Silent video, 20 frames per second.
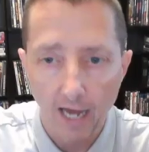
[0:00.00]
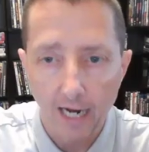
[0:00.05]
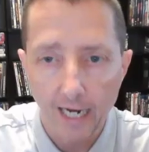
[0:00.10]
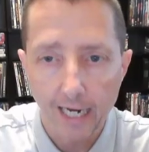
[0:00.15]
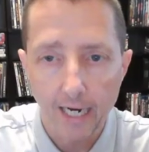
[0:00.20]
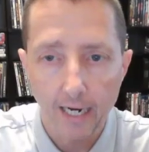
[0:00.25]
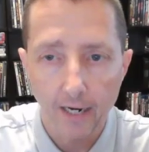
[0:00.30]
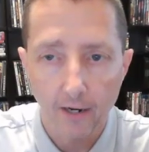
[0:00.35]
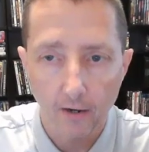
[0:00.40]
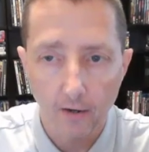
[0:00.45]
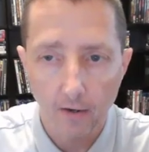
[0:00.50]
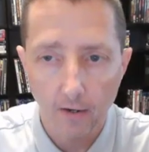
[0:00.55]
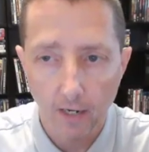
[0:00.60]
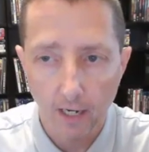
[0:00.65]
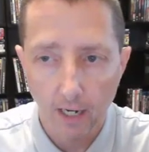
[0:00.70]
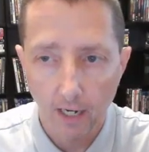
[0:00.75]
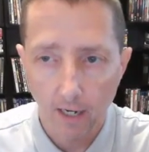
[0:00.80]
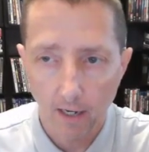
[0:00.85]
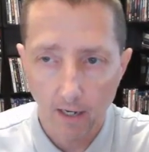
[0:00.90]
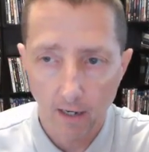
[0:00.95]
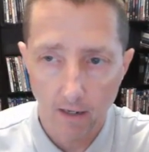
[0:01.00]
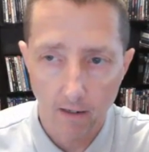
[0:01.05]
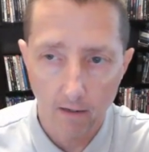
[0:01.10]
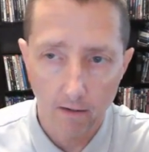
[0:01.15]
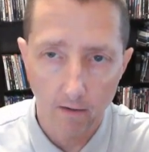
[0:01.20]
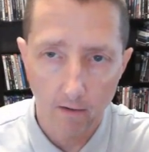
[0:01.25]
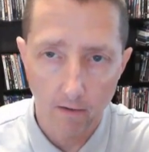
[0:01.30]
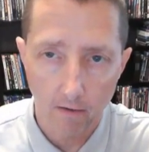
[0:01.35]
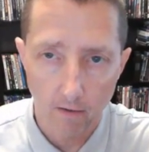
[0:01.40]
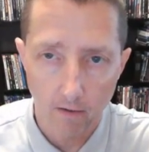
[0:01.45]
here,
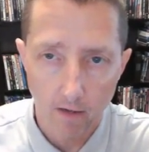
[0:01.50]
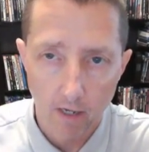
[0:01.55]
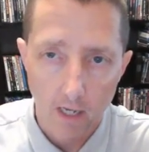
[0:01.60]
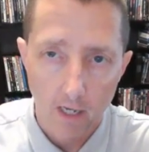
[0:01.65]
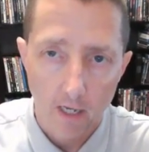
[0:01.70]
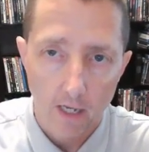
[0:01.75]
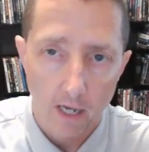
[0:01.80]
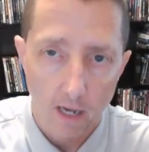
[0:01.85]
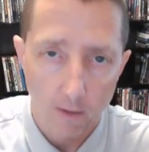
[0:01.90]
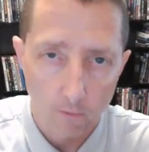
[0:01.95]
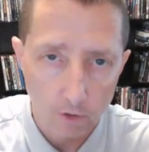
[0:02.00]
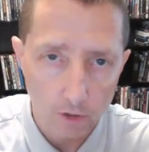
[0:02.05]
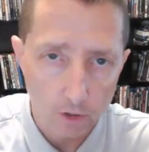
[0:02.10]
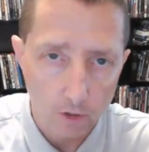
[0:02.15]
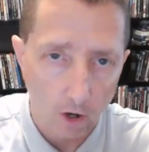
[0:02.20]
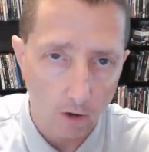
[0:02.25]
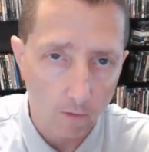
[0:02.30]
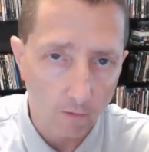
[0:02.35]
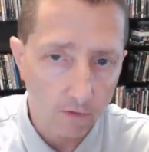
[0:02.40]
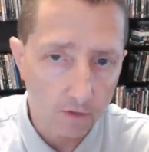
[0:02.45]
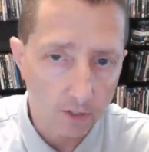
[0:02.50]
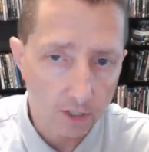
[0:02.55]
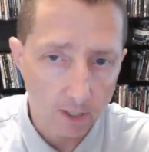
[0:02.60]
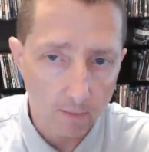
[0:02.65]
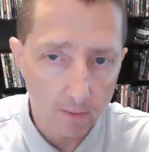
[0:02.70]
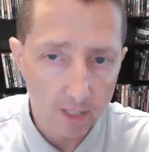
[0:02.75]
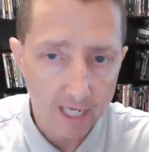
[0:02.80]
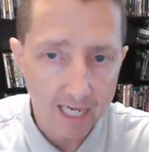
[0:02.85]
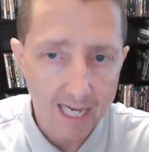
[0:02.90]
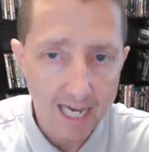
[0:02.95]
and we'll start with
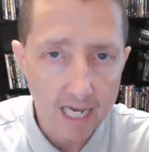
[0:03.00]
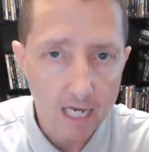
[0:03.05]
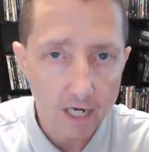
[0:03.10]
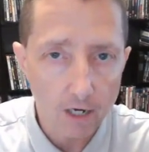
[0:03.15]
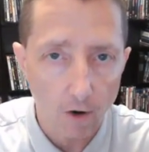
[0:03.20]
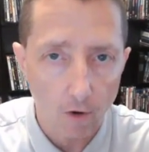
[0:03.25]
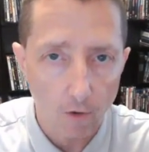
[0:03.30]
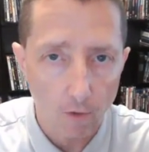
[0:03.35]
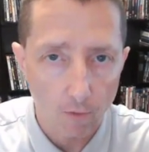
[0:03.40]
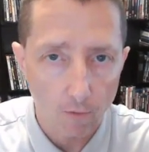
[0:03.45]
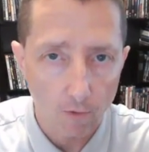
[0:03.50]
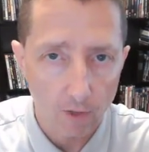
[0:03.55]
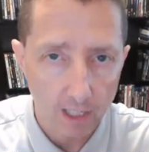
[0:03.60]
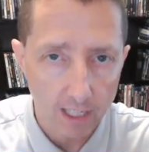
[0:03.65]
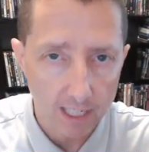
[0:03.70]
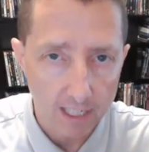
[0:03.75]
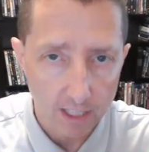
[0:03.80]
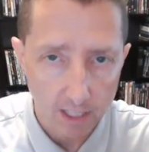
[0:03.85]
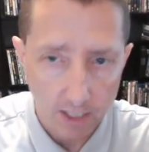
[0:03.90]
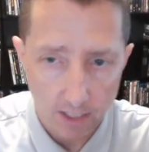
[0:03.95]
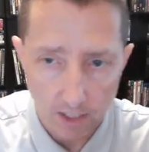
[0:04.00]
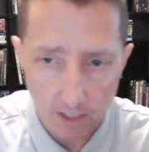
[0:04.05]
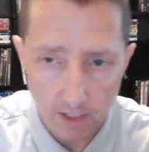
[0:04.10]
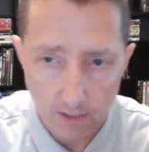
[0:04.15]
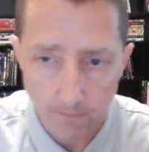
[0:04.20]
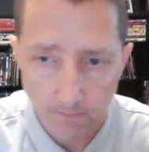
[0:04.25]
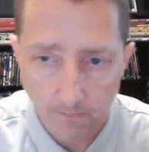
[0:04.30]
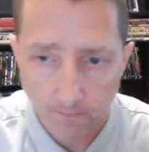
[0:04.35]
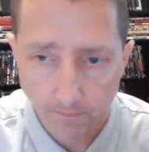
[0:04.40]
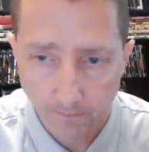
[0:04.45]
some of the Kino releases
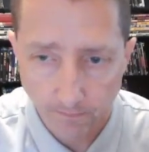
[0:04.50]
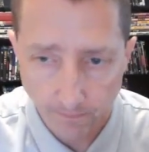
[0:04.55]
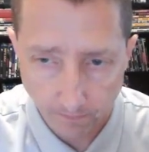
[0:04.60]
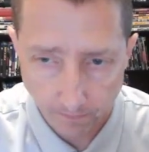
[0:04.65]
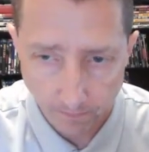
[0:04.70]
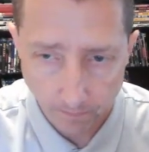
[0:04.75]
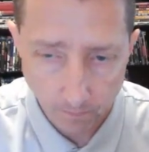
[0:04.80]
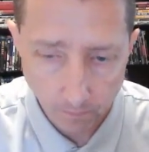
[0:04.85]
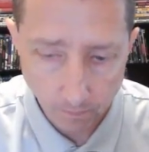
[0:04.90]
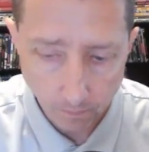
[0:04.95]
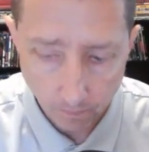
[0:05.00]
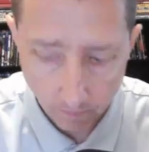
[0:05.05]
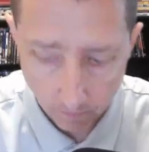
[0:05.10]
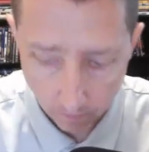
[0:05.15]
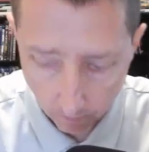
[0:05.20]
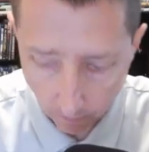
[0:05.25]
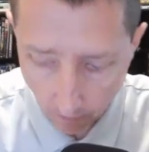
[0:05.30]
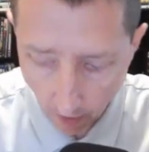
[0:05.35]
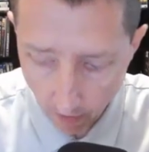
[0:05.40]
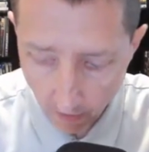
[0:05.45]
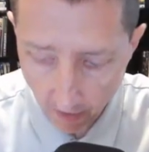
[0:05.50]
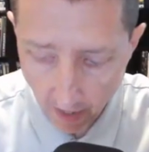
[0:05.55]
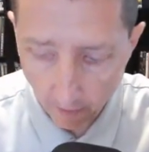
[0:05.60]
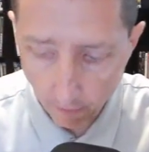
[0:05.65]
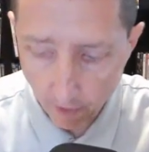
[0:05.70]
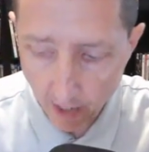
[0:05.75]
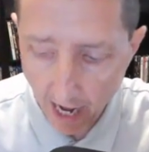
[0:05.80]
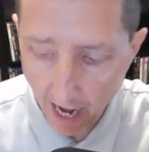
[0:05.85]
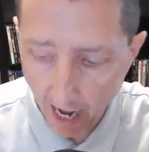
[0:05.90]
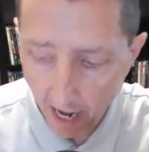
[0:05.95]
that
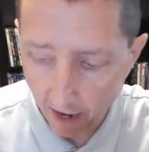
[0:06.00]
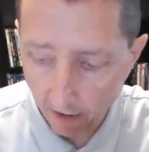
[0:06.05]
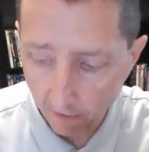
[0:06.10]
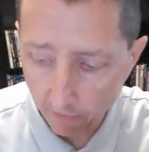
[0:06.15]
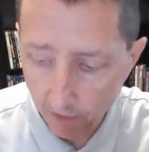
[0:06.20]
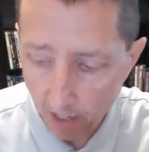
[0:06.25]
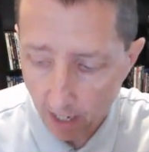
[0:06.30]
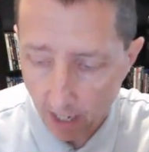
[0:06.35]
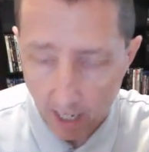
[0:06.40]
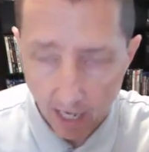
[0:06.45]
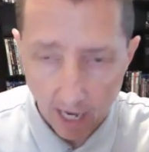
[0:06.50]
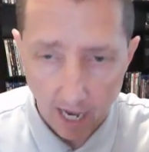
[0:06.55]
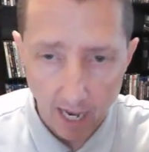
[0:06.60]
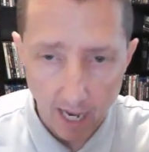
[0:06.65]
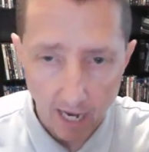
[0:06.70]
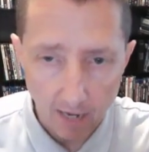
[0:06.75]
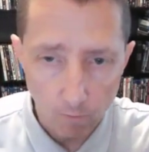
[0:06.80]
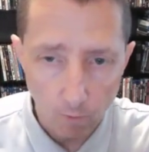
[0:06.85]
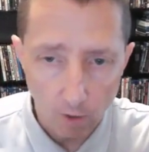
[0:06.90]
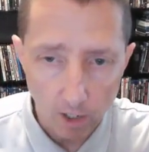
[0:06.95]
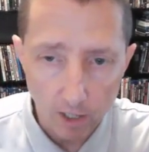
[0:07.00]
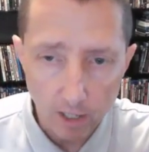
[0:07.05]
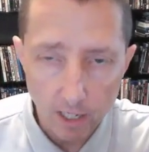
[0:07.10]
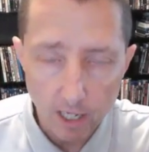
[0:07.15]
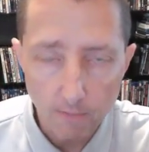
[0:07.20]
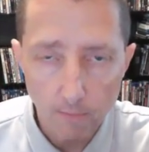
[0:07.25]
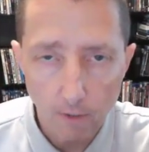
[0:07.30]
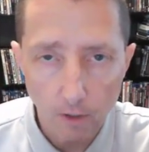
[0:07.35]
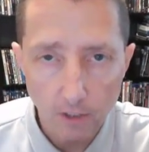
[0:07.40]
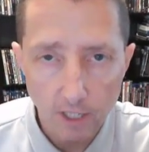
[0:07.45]
we have, and one of
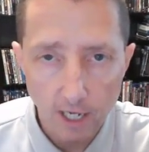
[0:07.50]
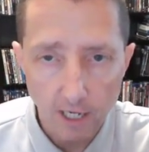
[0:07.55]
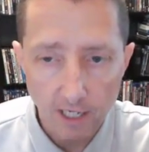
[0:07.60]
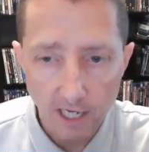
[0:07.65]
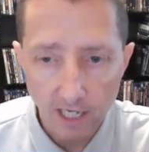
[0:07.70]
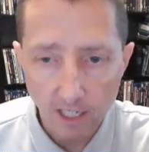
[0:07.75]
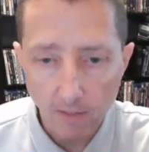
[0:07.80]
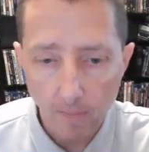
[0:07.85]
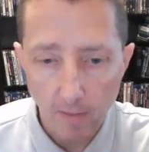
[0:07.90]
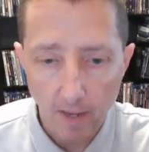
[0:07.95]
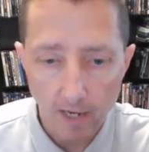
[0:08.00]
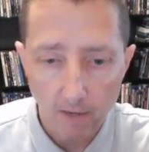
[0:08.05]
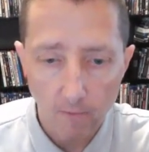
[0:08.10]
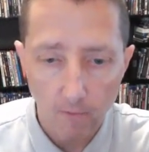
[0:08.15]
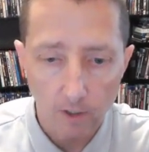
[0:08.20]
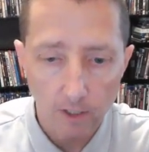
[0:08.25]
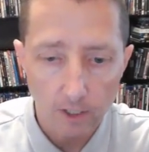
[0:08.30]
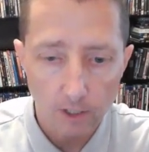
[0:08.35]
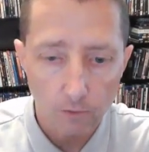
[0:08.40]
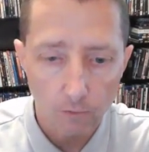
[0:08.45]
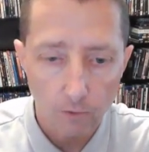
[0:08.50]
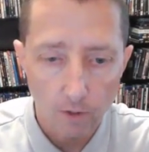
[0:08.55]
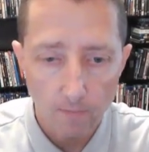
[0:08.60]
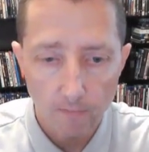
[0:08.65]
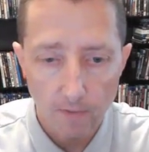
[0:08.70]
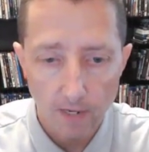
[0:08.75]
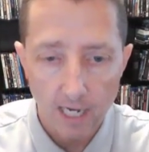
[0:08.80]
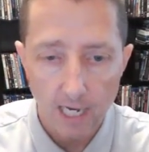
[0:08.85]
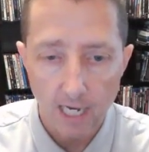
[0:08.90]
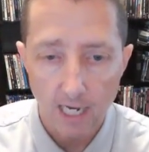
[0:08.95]
the most anticipated ones would
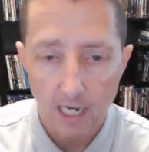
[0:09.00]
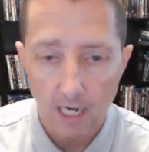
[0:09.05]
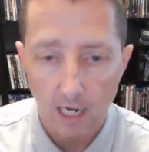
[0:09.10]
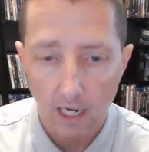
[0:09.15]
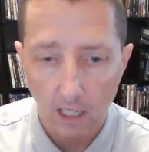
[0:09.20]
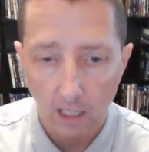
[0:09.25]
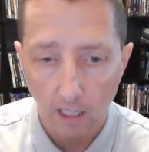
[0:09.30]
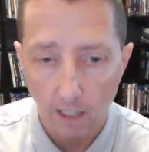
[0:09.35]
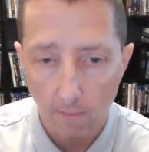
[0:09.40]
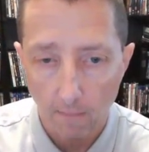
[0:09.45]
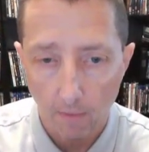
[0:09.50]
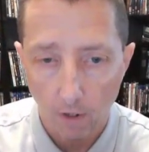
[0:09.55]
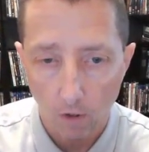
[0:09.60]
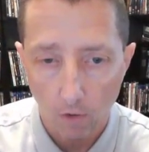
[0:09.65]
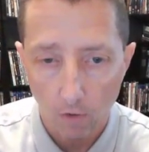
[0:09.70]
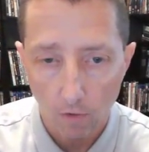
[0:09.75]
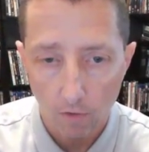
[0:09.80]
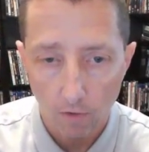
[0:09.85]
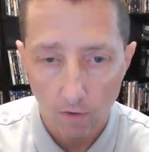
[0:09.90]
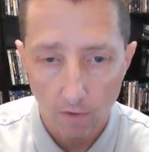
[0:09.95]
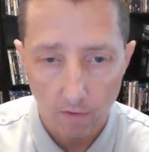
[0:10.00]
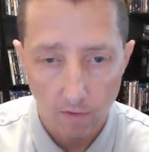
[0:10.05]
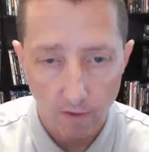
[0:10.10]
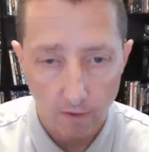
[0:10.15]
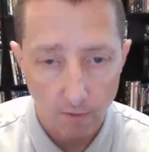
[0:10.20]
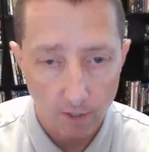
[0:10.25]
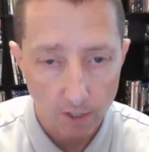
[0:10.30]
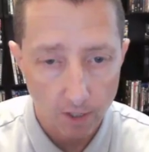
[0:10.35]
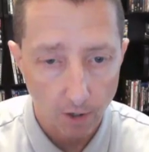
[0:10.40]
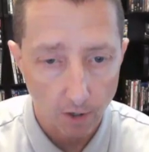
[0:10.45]
be Columbo: The
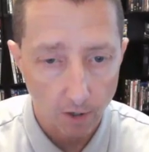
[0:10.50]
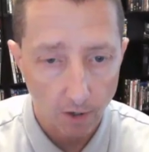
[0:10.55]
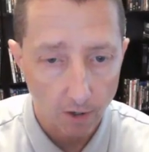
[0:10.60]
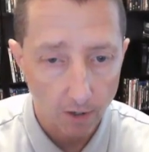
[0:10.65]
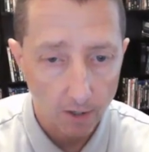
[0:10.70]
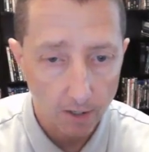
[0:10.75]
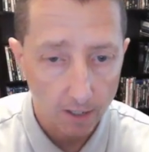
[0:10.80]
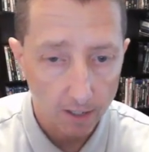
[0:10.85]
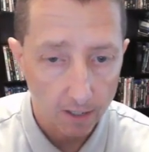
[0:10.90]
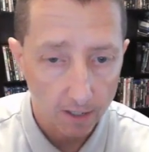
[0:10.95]
Return.